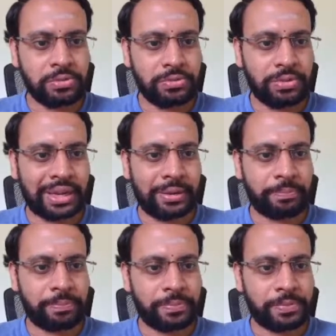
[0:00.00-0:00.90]
y
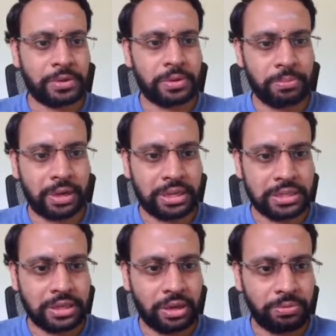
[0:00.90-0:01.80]

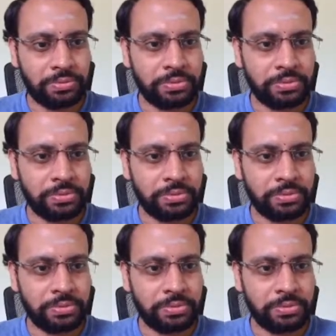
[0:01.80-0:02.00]
minus of.